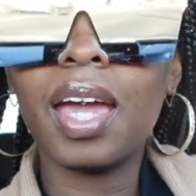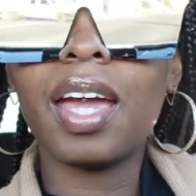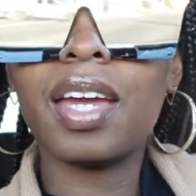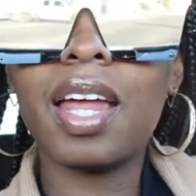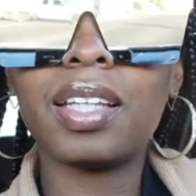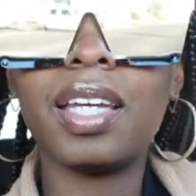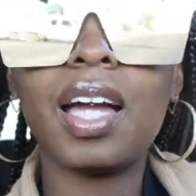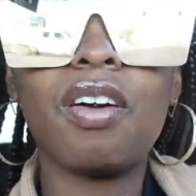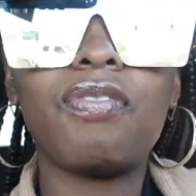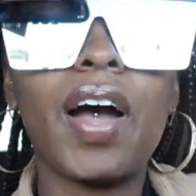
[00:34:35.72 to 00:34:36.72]
And I think
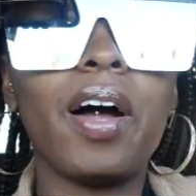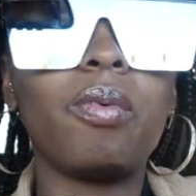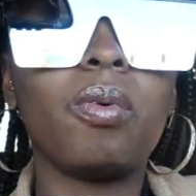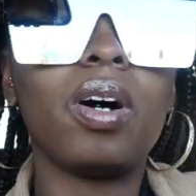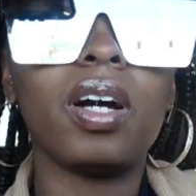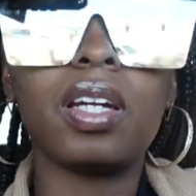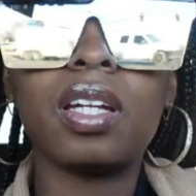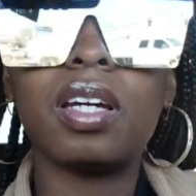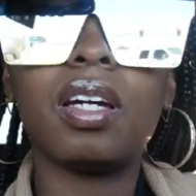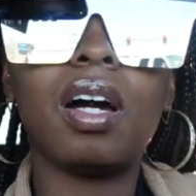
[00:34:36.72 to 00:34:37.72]
I found one.
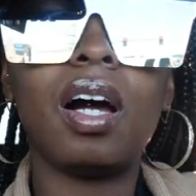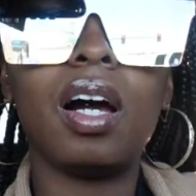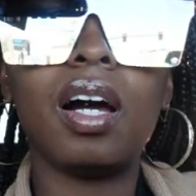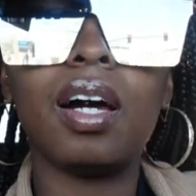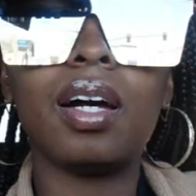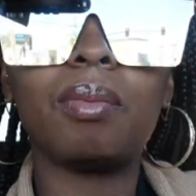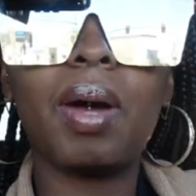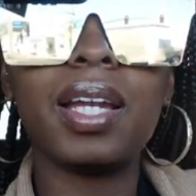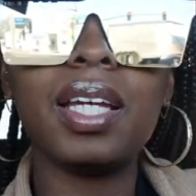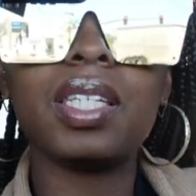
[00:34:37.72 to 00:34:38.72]

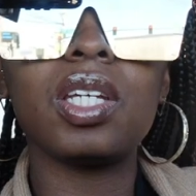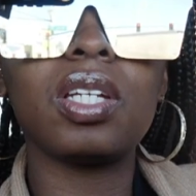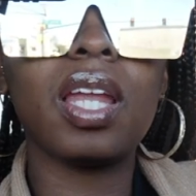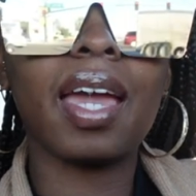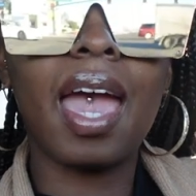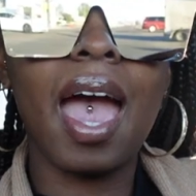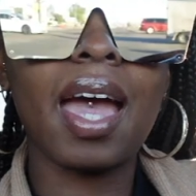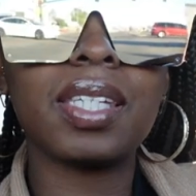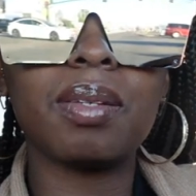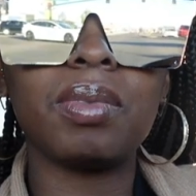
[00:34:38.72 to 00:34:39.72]
I need to like
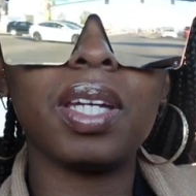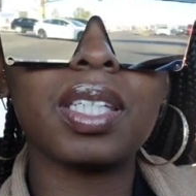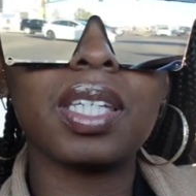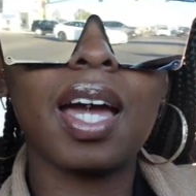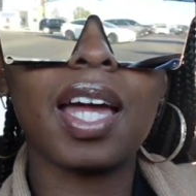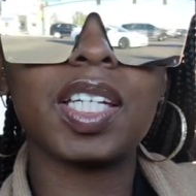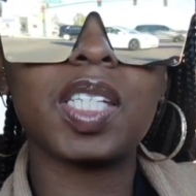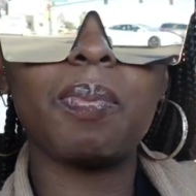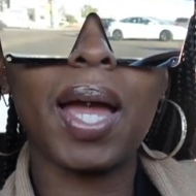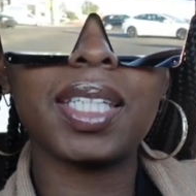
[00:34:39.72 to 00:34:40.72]
add some things to kind of
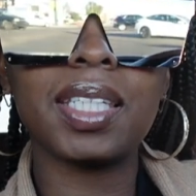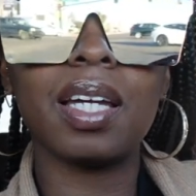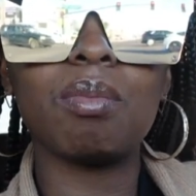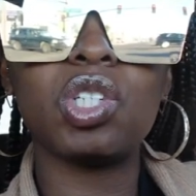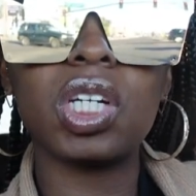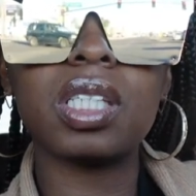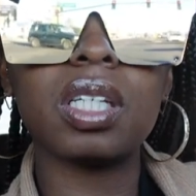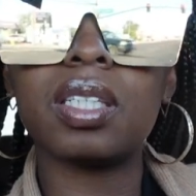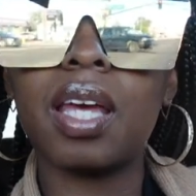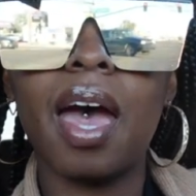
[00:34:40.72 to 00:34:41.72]
spice it up just
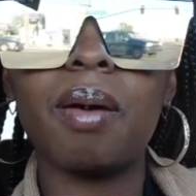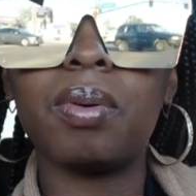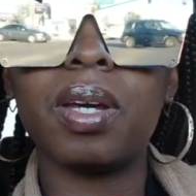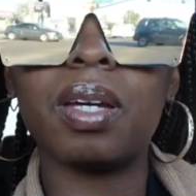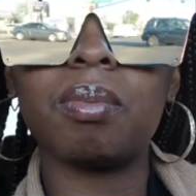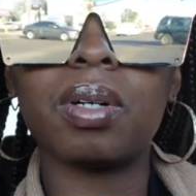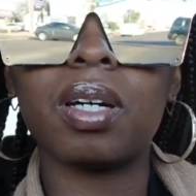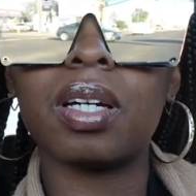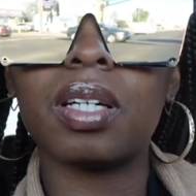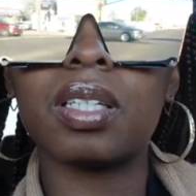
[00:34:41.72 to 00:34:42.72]
a tad bit
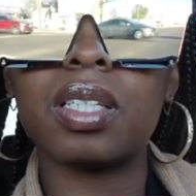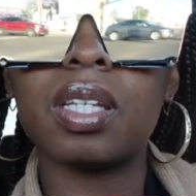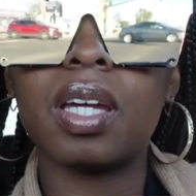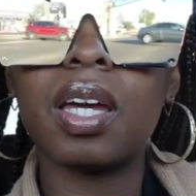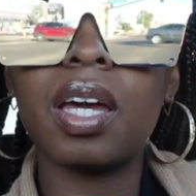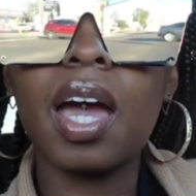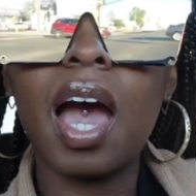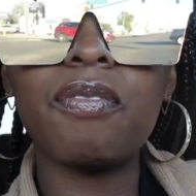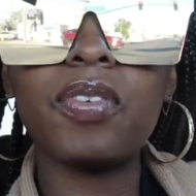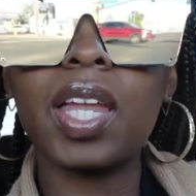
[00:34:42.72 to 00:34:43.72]
because
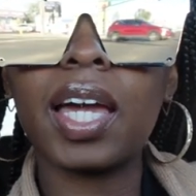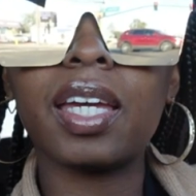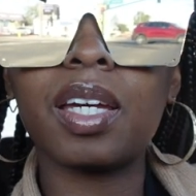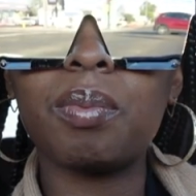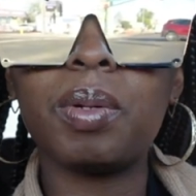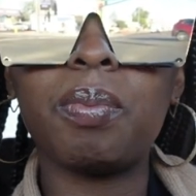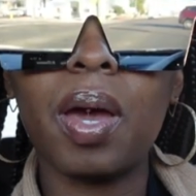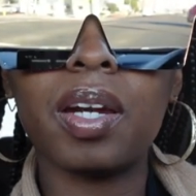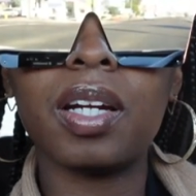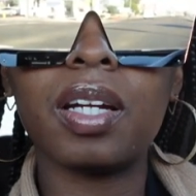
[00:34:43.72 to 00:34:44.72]
I feel like it could be
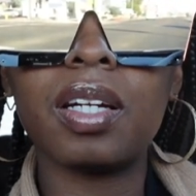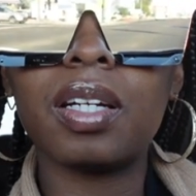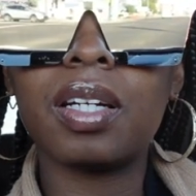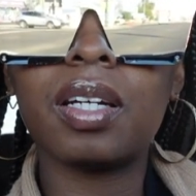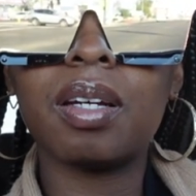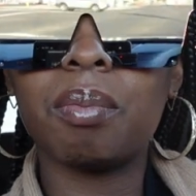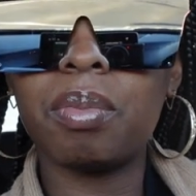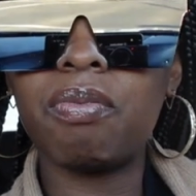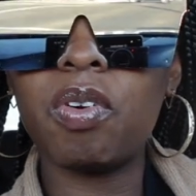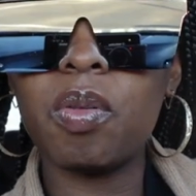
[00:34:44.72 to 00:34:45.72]
better.
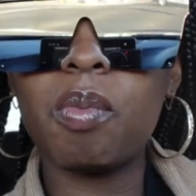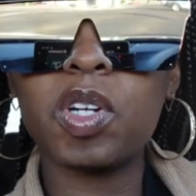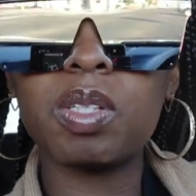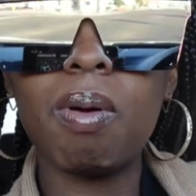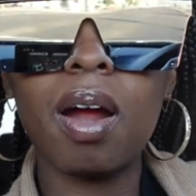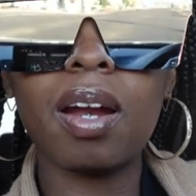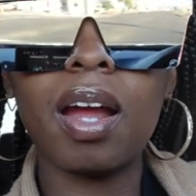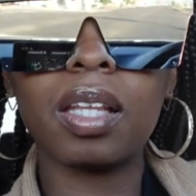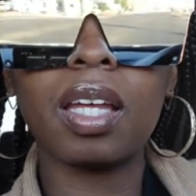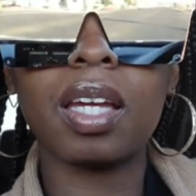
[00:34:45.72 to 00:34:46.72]
But for the most part,
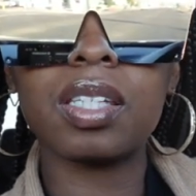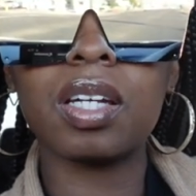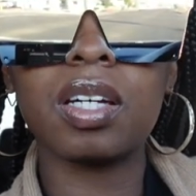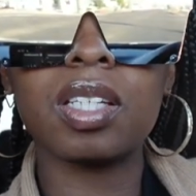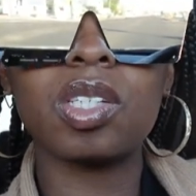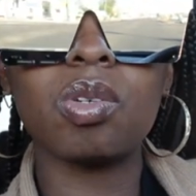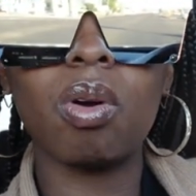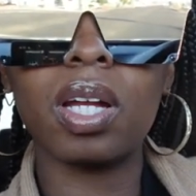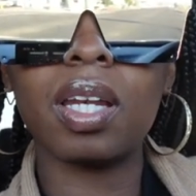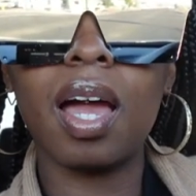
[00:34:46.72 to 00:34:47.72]
I think it's a good
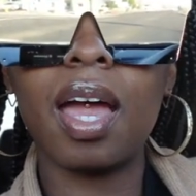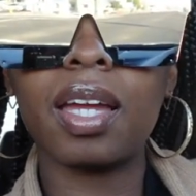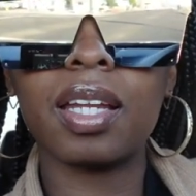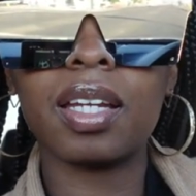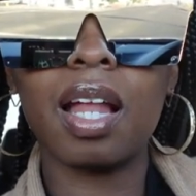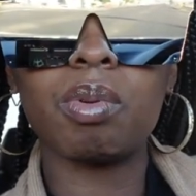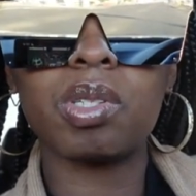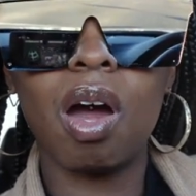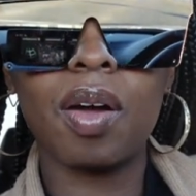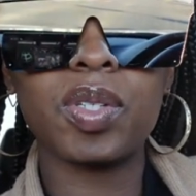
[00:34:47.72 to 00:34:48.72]
storyline and I was
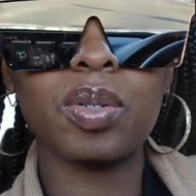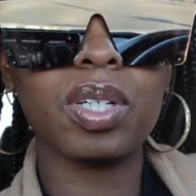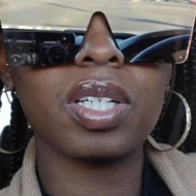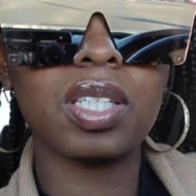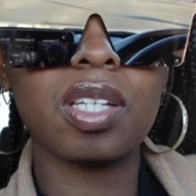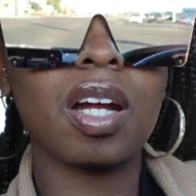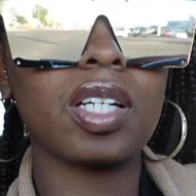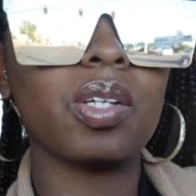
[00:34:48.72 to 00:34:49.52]
off to a good start.